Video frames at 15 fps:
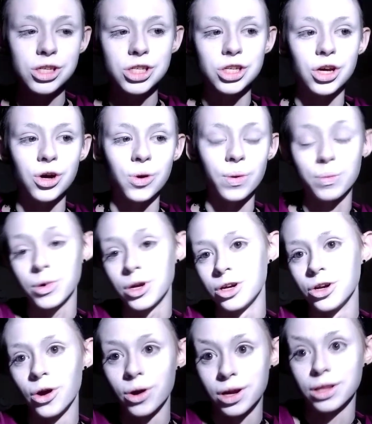so I'm going
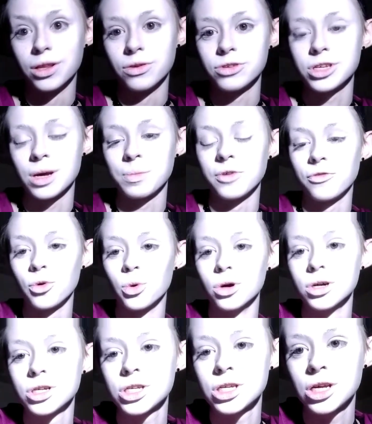to darken those up, of
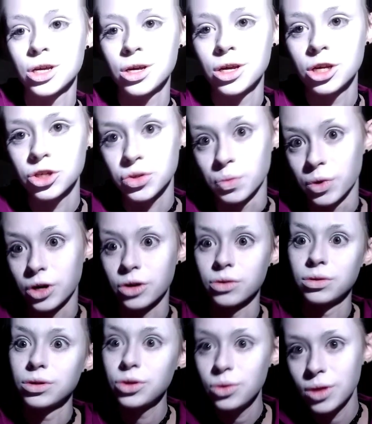course. So I'm going to
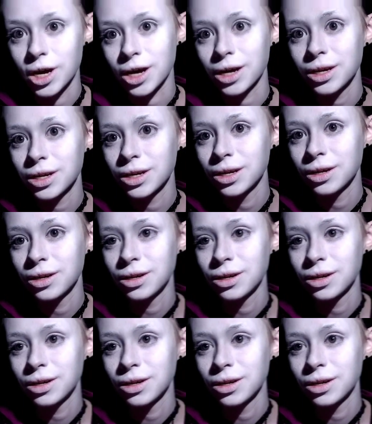go and do that.